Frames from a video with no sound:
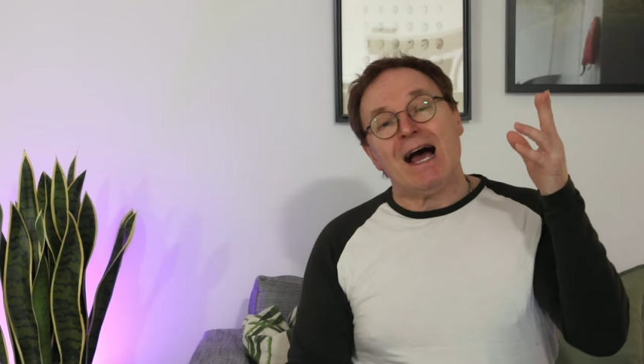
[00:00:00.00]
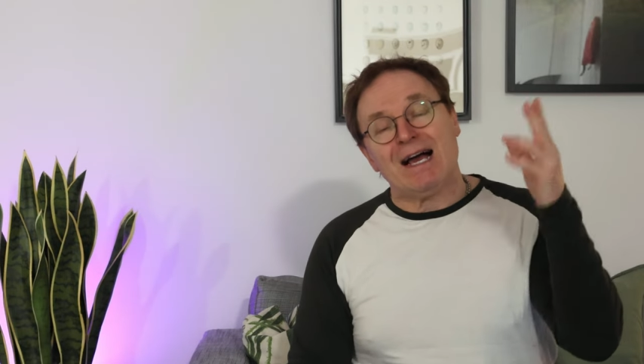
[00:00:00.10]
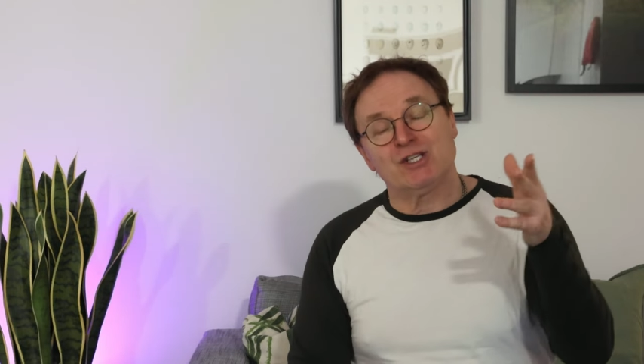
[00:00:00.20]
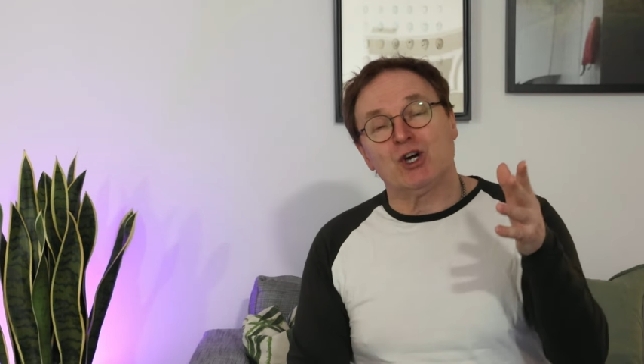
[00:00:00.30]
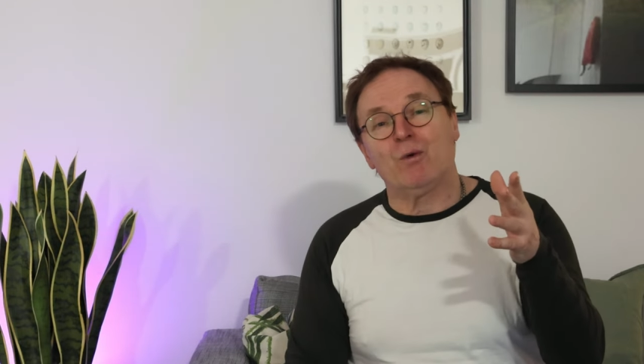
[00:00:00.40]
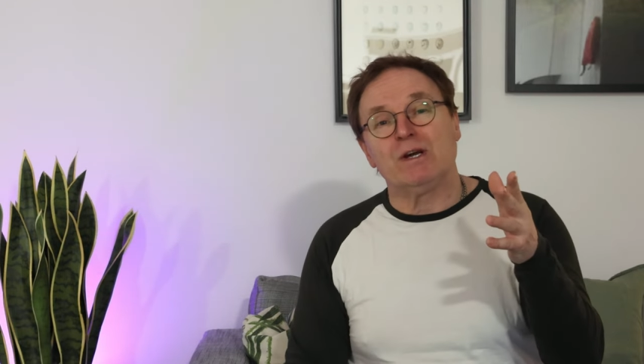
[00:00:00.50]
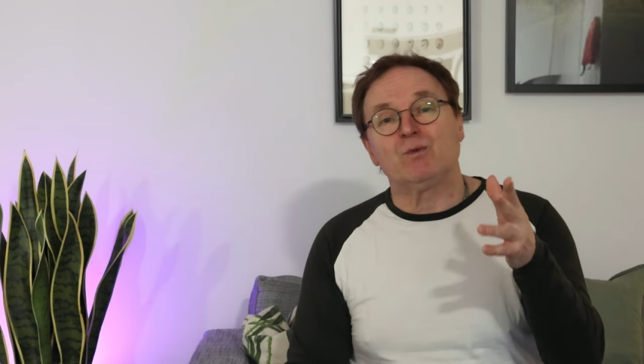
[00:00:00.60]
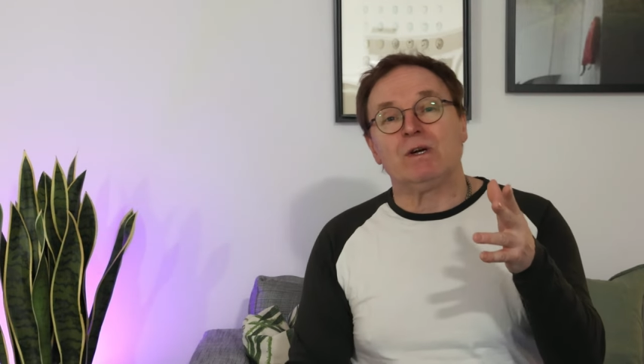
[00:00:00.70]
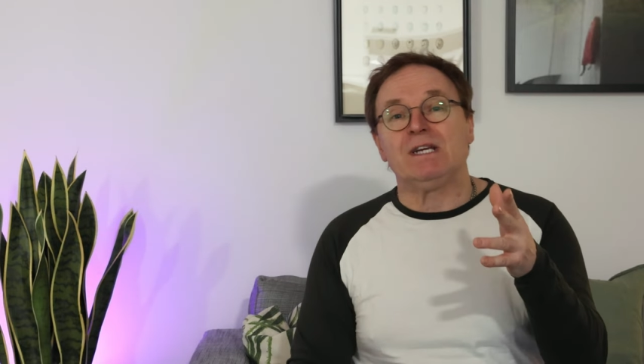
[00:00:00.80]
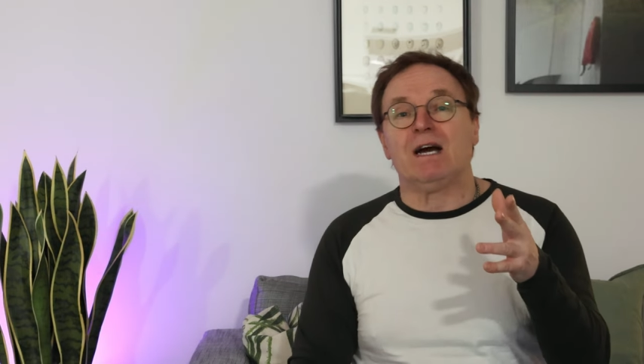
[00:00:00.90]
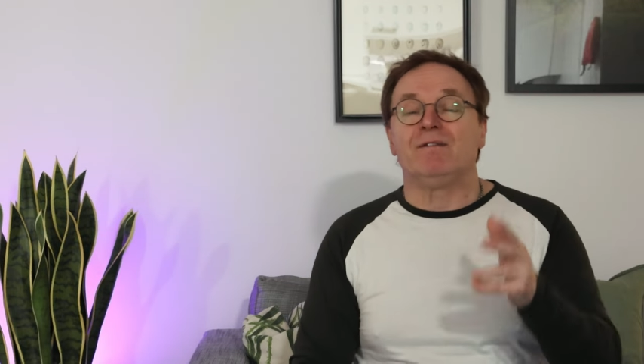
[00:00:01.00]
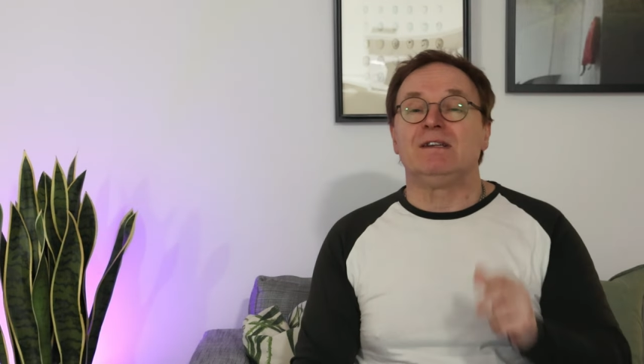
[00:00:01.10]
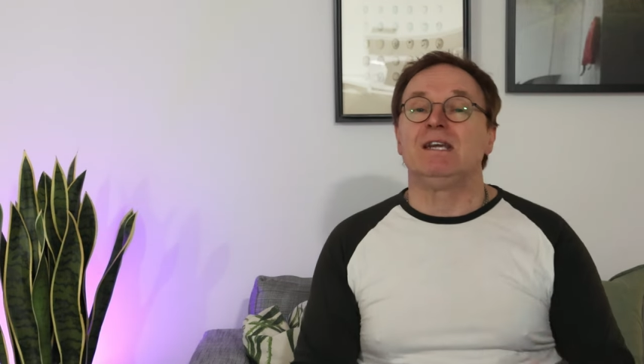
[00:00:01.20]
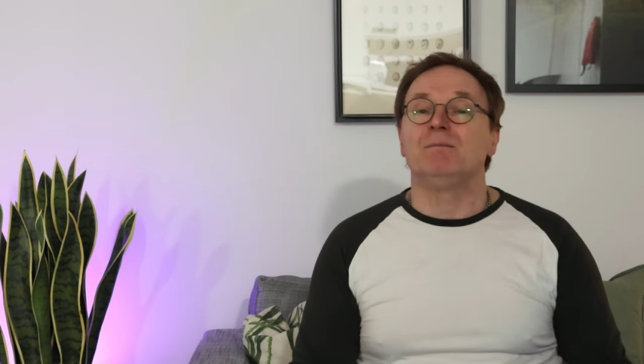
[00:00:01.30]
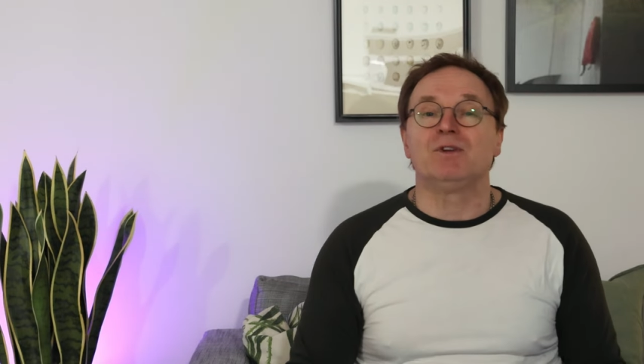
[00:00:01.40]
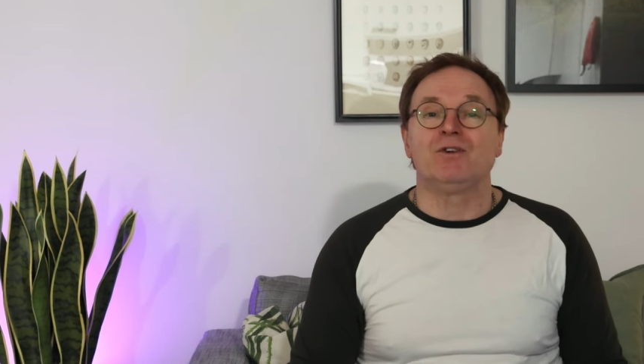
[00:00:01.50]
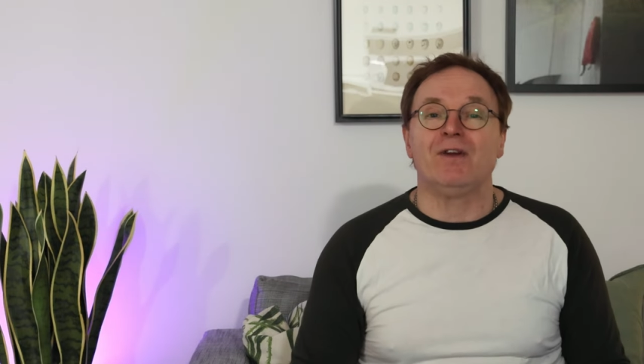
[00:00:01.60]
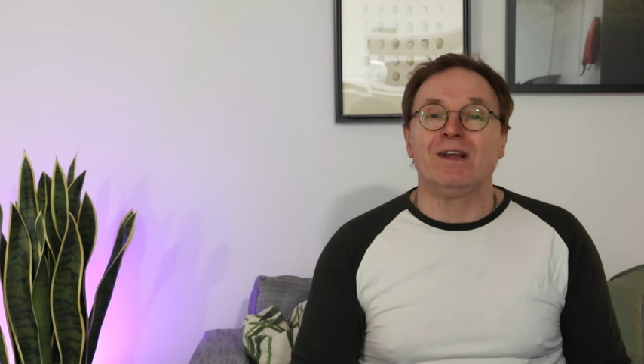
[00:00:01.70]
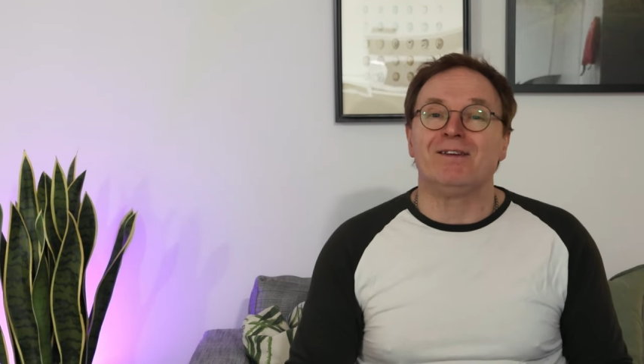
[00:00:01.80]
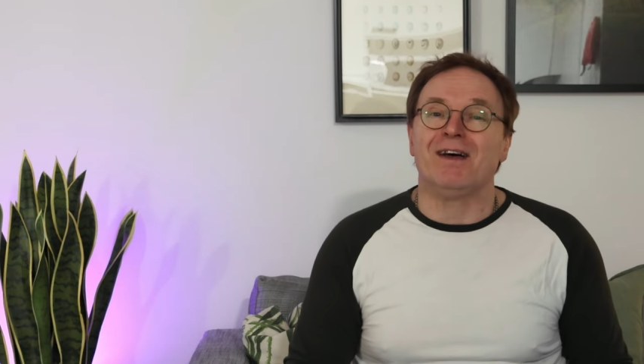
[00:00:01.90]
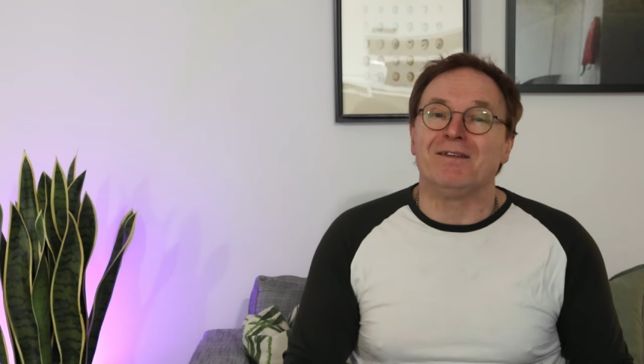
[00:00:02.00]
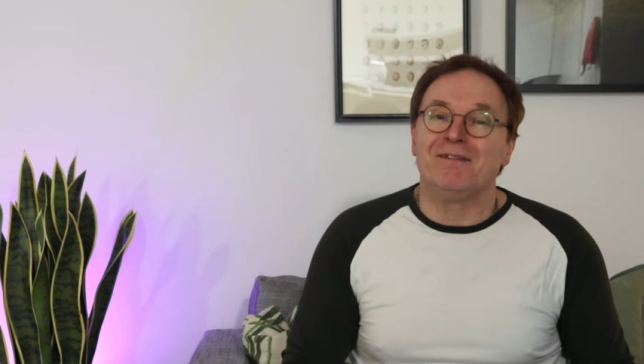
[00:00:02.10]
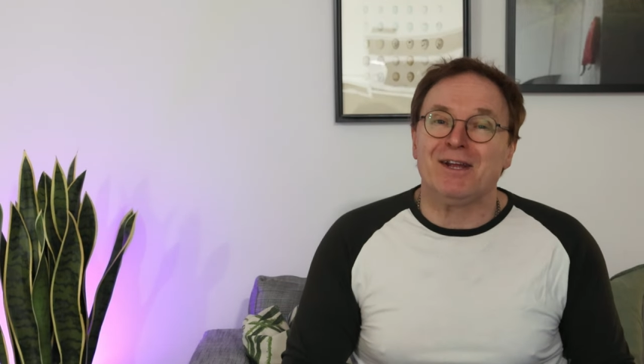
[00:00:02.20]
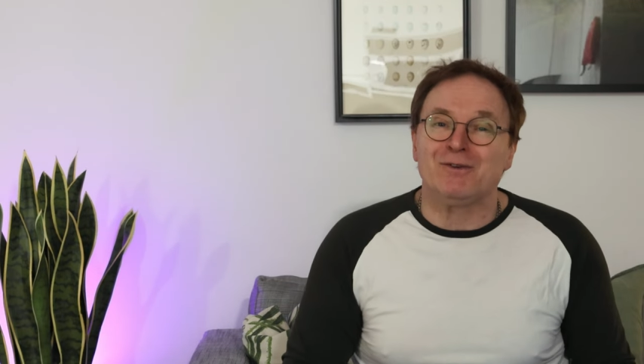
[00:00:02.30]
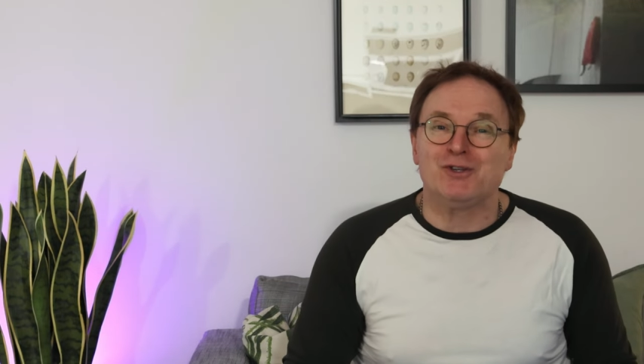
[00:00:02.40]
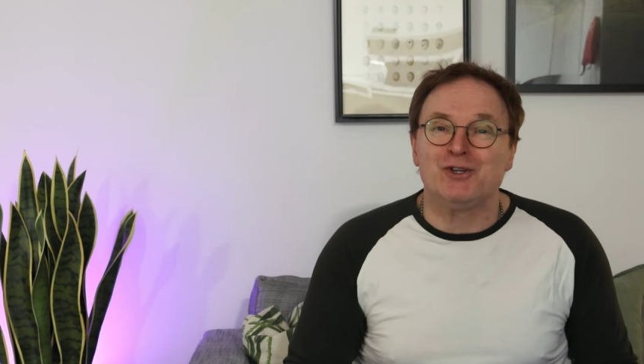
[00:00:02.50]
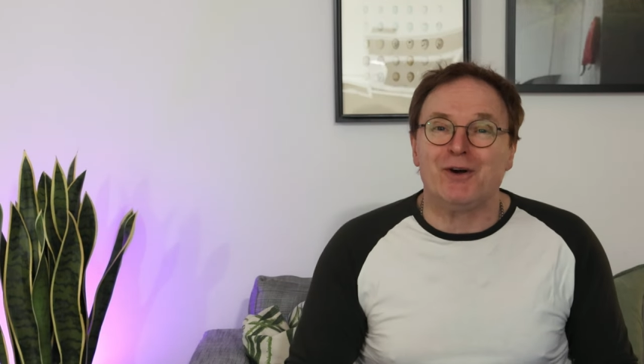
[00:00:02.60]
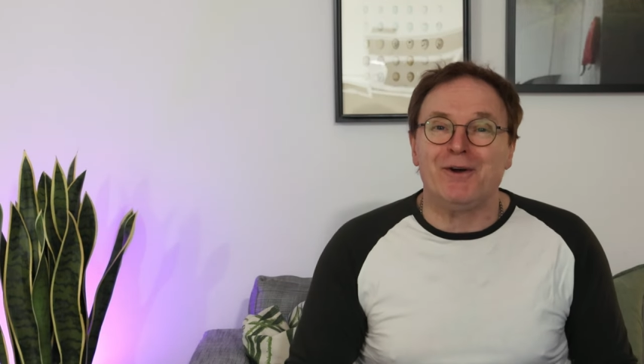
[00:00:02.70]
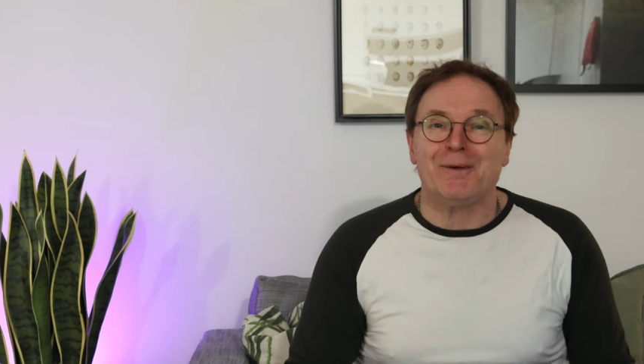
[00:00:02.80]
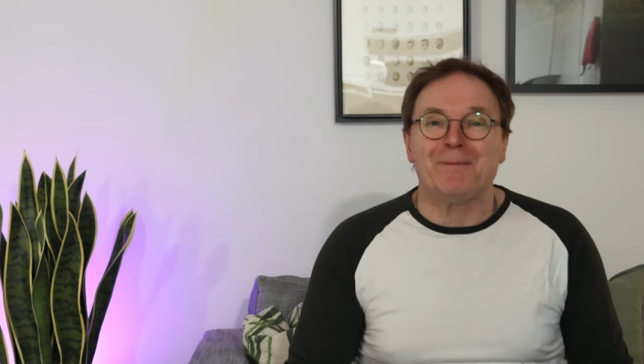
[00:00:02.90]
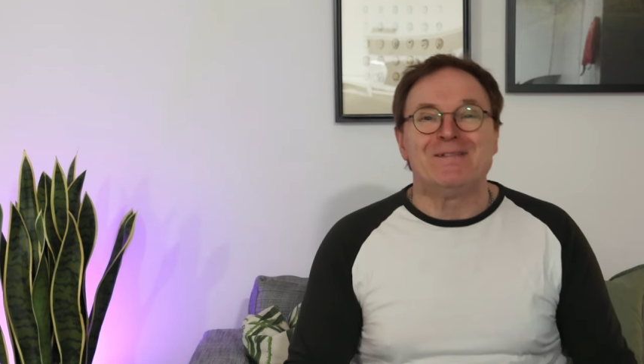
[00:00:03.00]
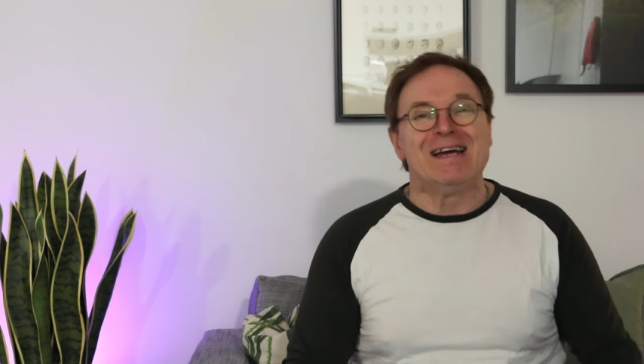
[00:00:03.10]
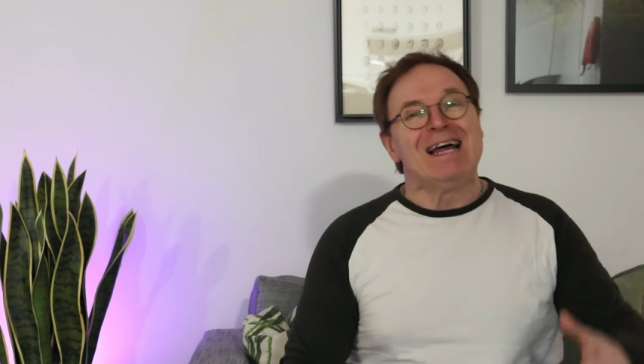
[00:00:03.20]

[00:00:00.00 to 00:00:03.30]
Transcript: As always, watch out for tips and tricks throughout the video tutorial.